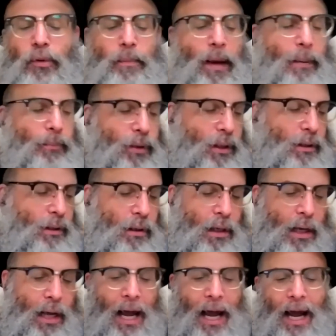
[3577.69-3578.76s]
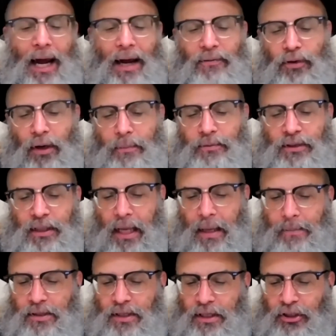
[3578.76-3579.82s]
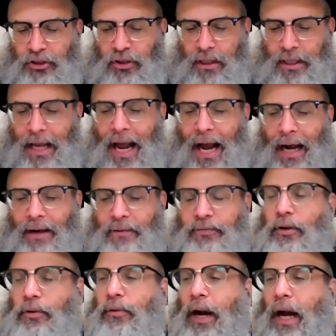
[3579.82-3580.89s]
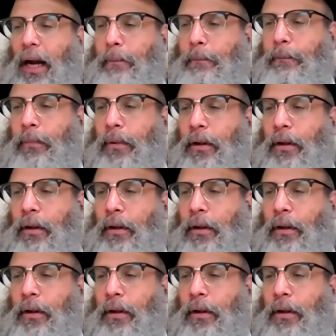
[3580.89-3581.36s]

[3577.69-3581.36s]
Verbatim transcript: Remember, Avram's name is initially Avram,